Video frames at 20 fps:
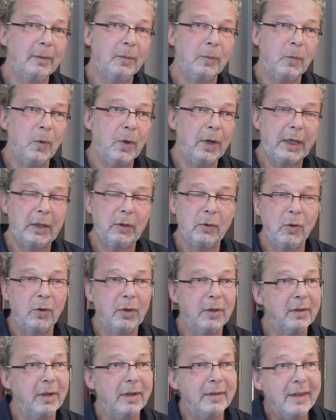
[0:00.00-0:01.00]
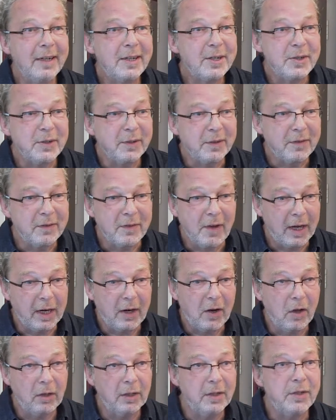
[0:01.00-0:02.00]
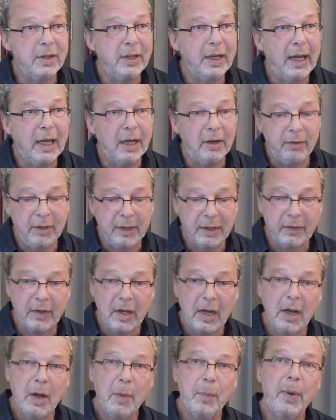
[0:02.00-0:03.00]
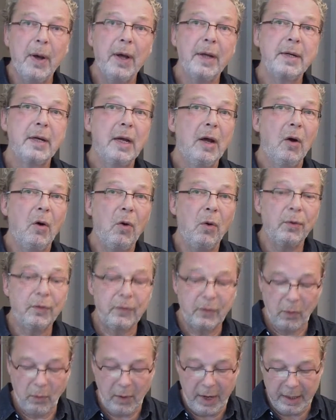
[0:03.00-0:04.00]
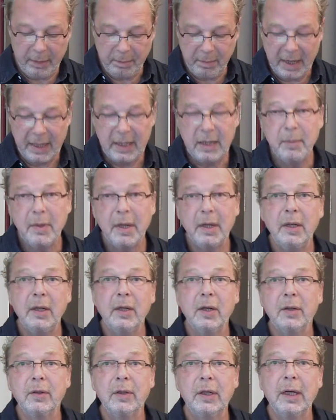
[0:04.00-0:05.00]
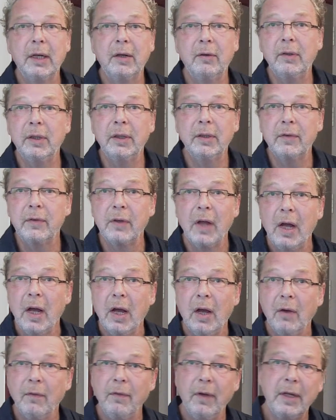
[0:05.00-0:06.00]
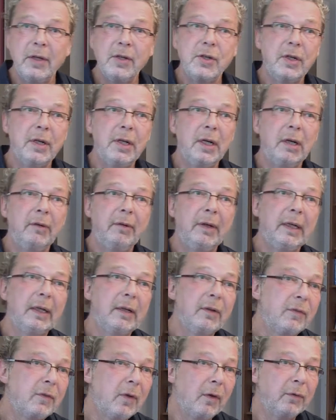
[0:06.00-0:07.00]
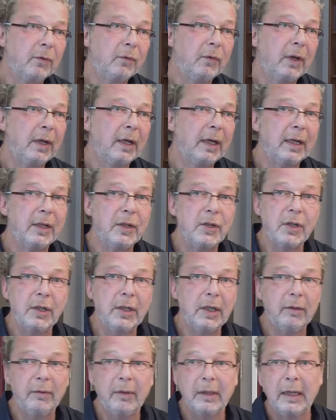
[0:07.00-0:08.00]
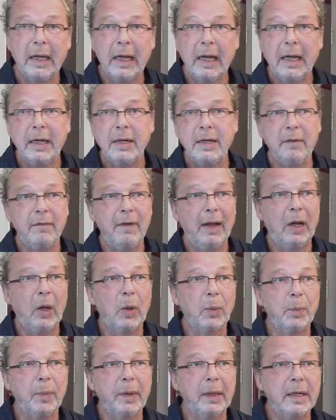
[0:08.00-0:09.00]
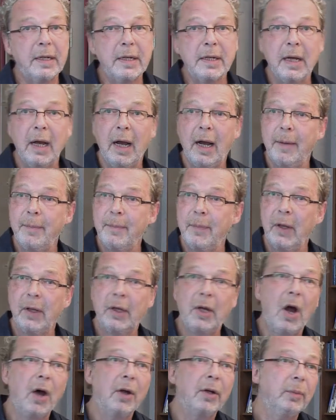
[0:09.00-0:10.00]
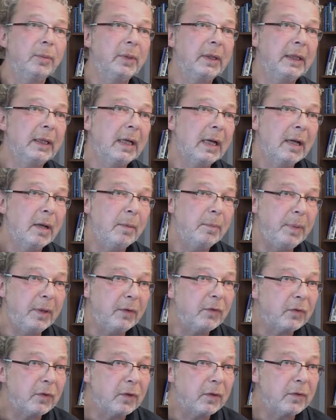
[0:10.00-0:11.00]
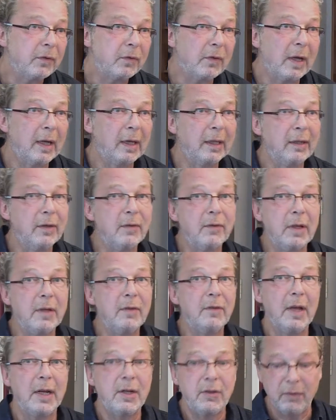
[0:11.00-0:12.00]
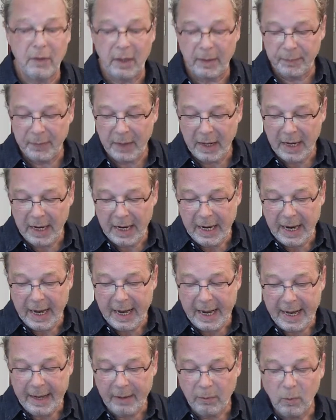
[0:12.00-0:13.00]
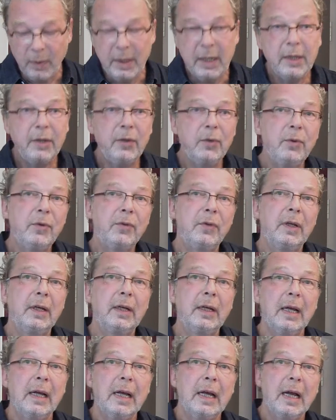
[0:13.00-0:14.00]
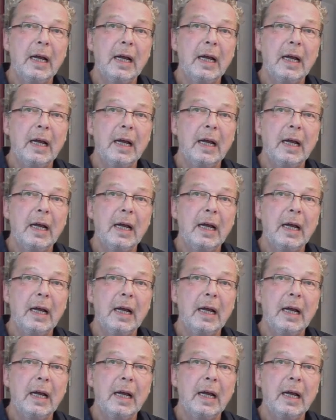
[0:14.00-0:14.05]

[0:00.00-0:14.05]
work and organizational psychology areas, but also in many, many other areas of engineering, software engineering, development, economy, business science, etc. We are using